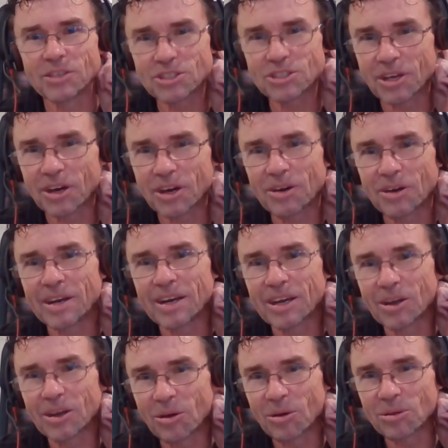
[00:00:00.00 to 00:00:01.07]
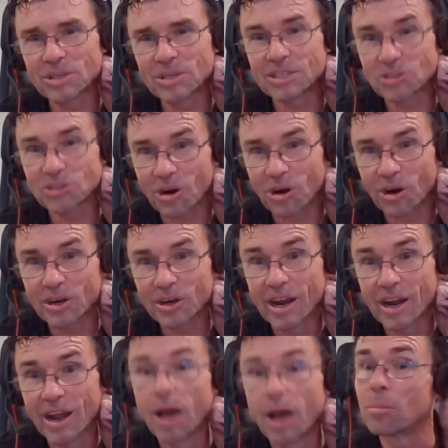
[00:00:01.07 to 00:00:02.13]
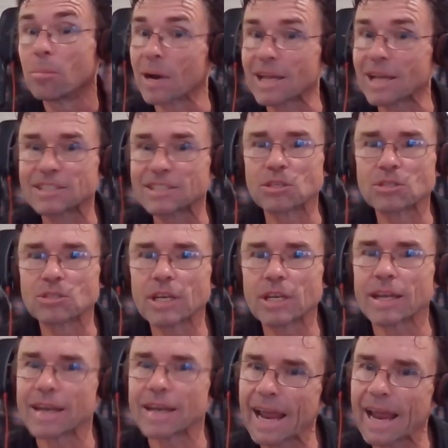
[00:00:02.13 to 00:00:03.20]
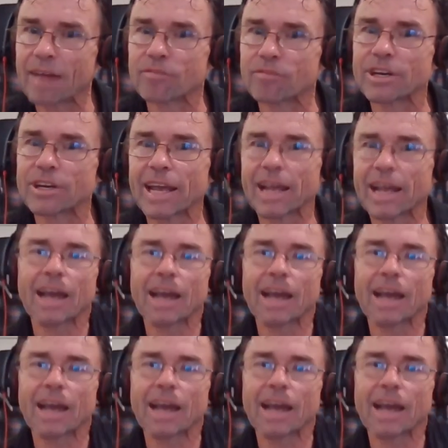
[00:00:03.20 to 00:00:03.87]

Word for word: in the snow and the cold is hard, but I still did it every day.